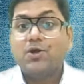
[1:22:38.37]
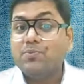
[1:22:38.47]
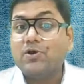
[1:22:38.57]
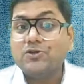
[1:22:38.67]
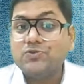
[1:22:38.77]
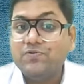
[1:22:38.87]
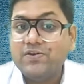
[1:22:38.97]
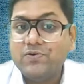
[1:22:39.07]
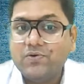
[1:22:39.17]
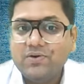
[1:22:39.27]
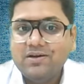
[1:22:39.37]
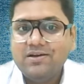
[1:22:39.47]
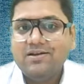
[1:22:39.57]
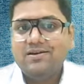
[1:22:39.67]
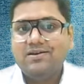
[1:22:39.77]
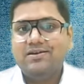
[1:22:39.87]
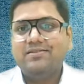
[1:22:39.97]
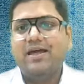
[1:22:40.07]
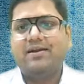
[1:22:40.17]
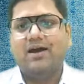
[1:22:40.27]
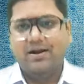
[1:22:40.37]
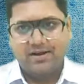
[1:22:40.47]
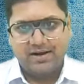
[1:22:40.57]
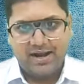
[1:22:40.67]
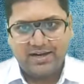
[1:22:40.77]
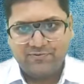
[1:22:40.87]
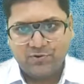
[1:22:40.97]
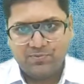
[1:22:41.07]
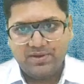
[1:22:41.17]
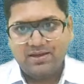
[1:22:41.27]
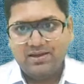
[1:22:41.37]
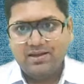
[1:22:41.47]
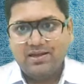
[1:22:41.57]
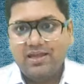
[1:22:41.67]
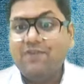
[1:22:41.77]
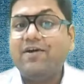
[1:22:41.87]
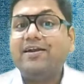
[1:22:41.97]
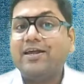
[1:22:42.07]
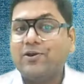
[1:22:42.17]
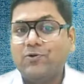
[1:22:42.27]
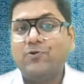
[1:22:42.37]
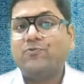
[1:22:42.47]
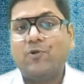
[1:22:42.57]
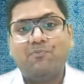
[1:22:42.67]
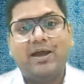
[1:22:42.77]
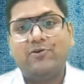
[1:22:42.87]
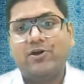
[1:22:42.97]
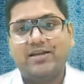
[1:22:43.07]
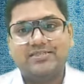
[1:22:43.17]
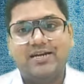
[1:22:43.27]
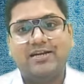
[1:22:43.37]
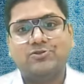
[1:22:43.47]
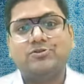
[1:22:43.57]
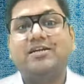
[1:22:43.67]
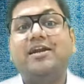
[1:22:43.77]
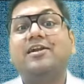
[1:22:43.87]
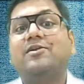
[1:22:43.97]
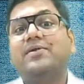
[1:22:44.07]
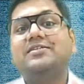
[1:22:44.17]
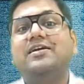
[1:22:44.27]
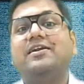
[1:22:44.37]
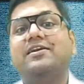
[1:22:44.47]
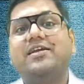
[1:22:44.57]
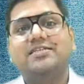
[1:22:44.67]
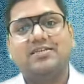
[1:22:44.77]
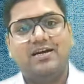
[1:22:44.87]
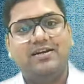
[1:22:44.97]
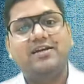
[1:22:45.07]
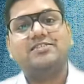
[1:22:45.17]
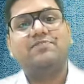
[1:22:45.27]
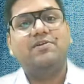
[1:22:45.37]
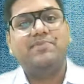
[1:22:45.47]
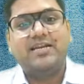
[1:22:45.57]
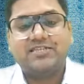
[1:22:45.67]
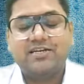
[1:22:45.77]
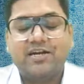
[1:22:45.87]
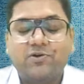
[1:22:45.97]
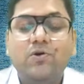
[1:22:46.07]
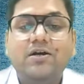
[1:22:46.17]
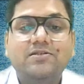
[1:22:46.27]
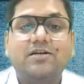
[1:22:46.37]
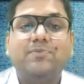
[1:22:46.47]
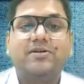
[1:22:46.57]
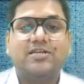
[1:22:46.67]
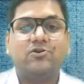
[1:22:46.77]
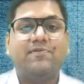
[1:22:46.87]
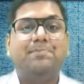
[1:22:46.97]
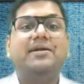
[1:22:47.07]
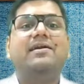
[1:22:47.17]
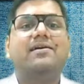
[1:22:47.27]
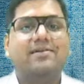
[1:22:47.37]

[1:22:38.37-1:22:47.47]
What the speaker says: Because do we know that under 94B, if I take loan from my non-resident associated enterprise, then interest deduction will be restricted to 30% of EBITDA.